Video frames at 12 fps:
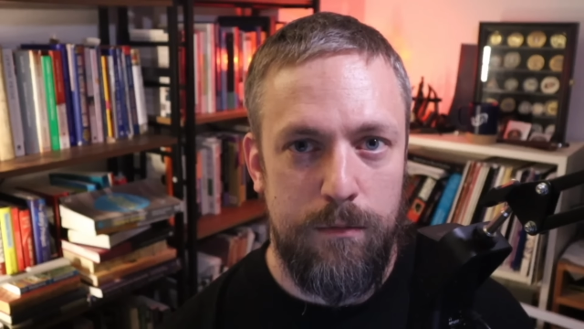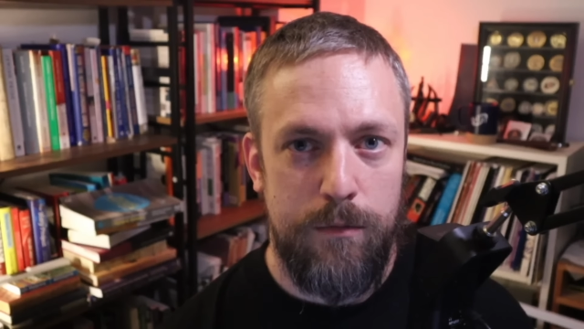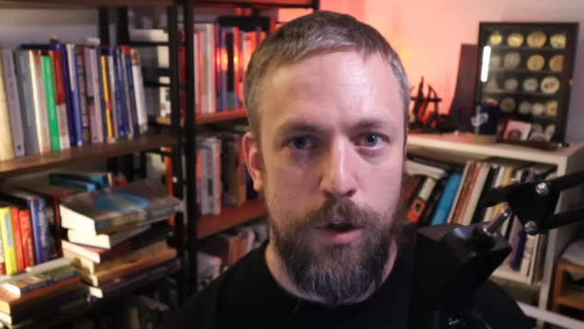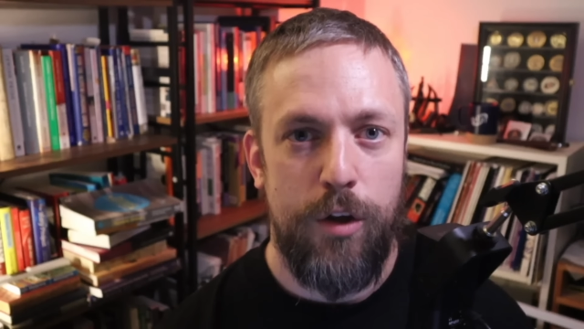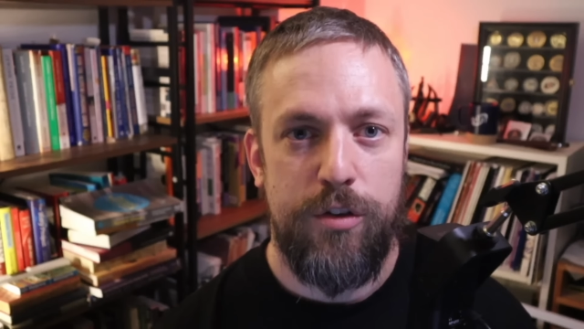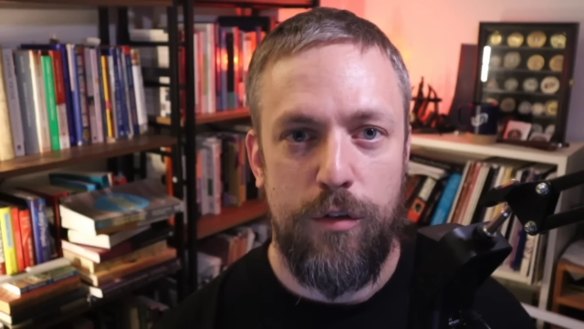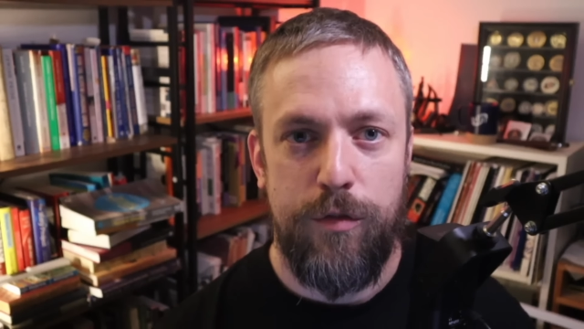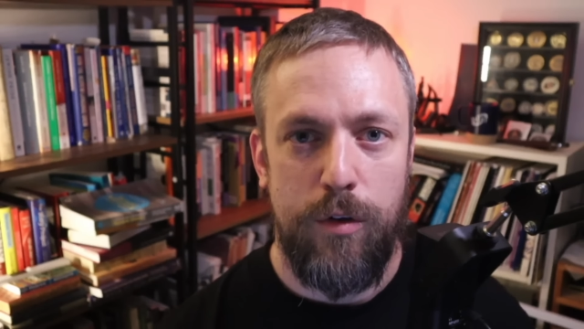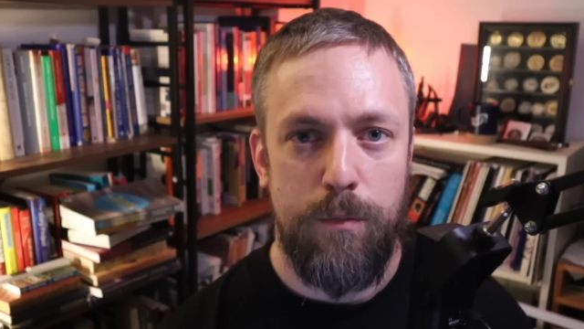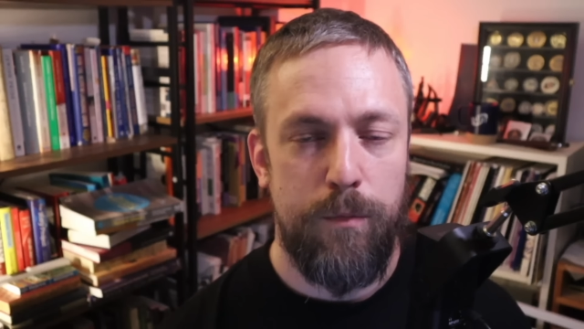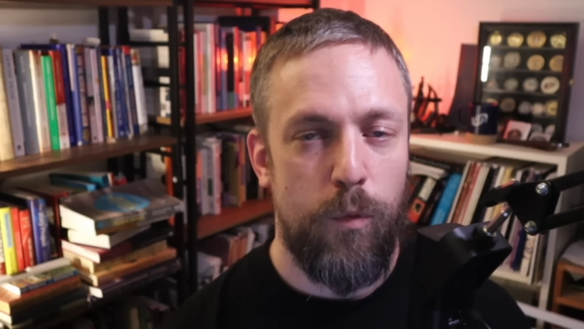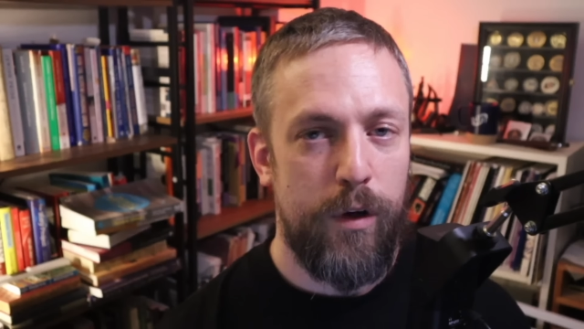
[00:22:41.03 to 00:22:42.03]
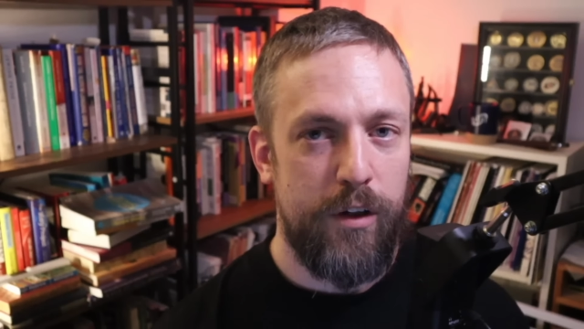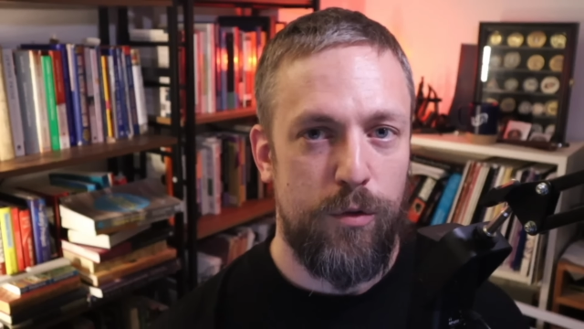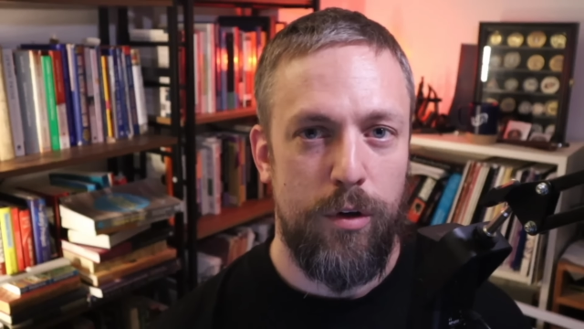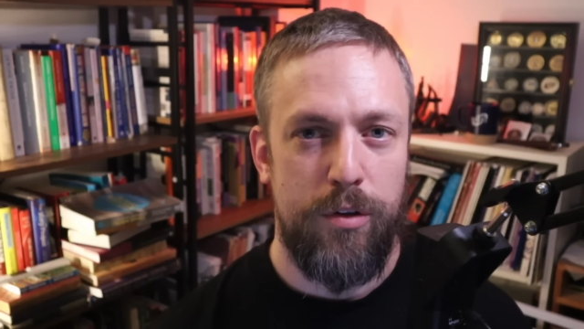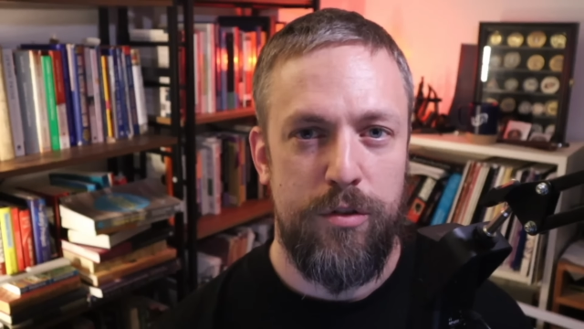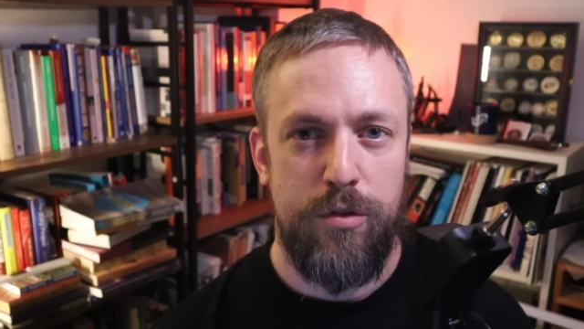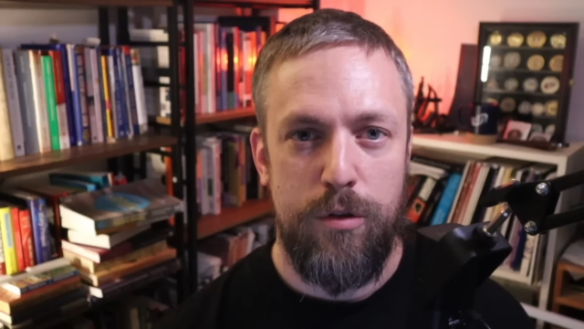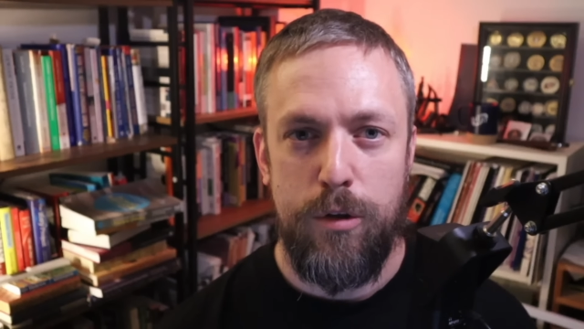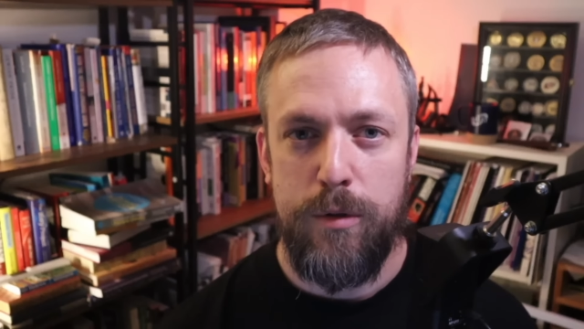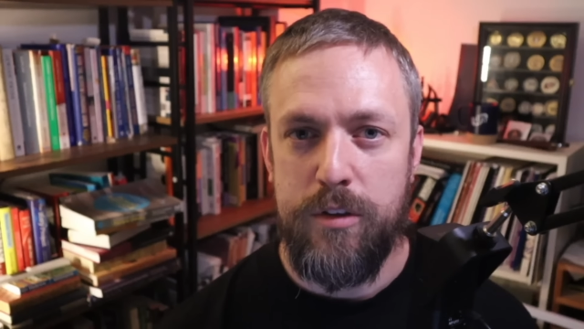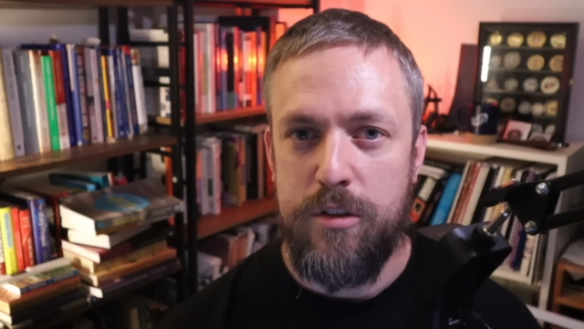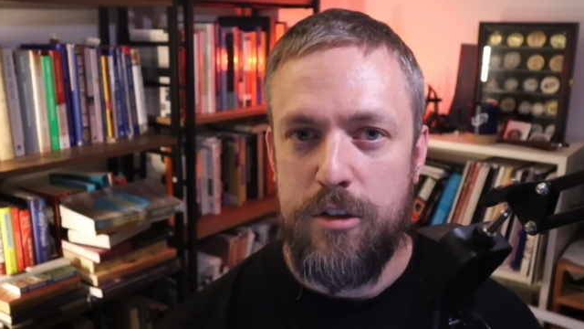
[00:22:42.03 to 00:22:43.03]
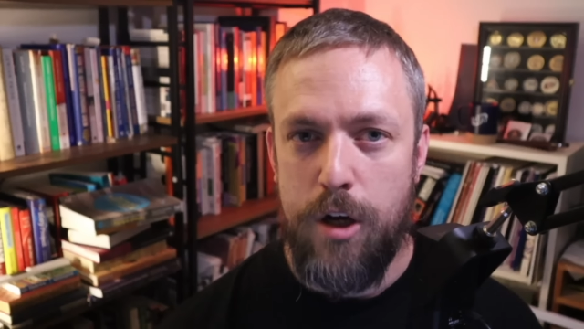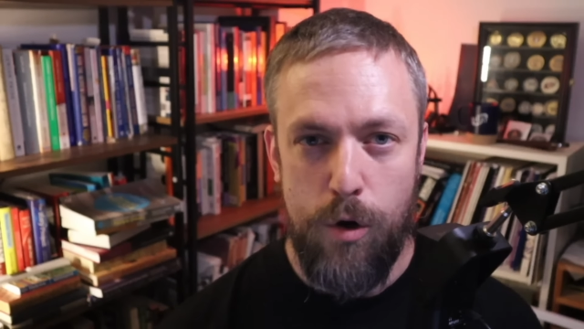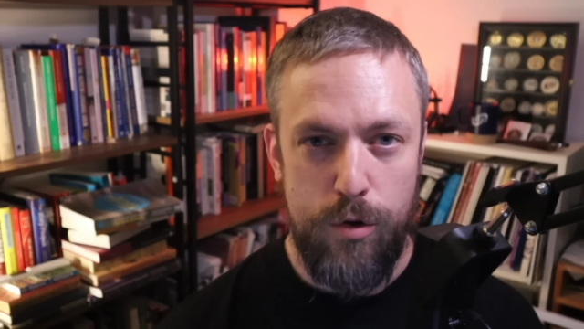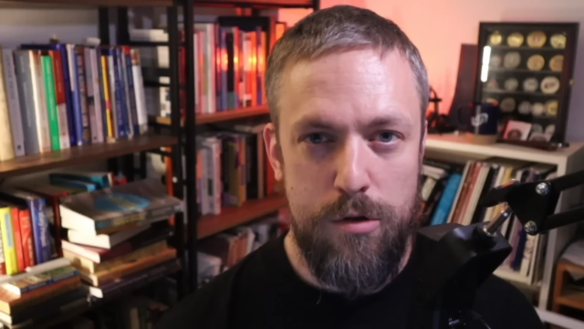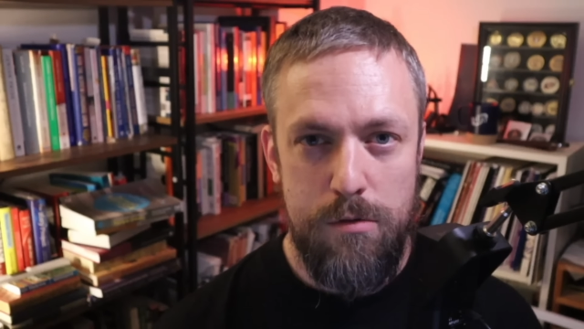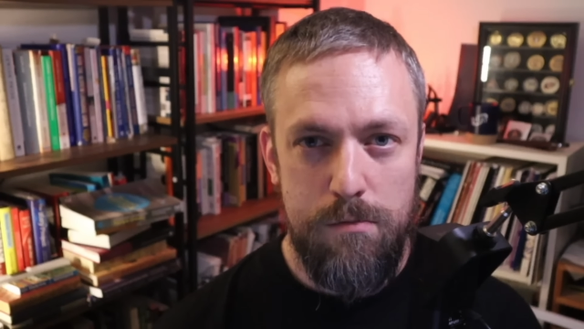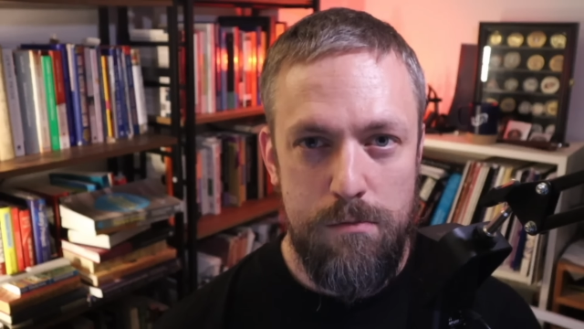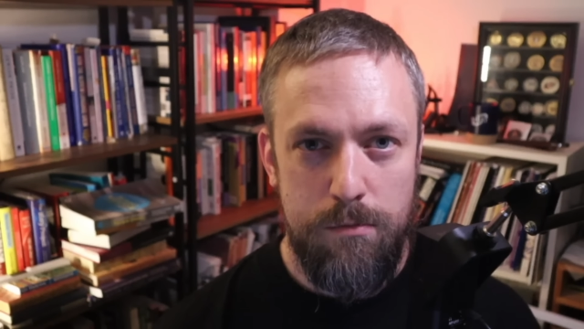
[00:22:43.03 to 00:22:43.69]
Also, for what it's worth, Zulu is tonal,